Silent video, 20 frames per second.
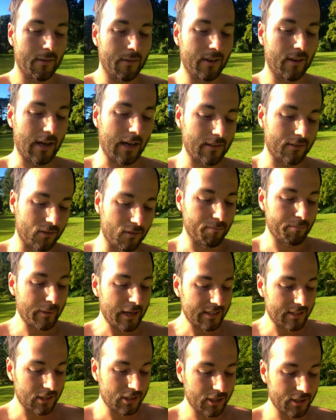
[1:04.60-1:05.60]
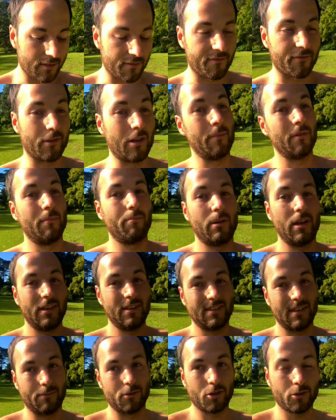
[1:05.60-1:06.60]
You know, I do messages from the
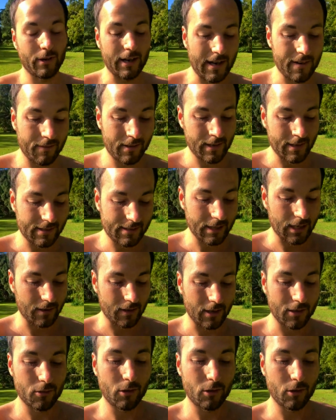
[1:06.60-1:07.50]
places I'm traveling, etc.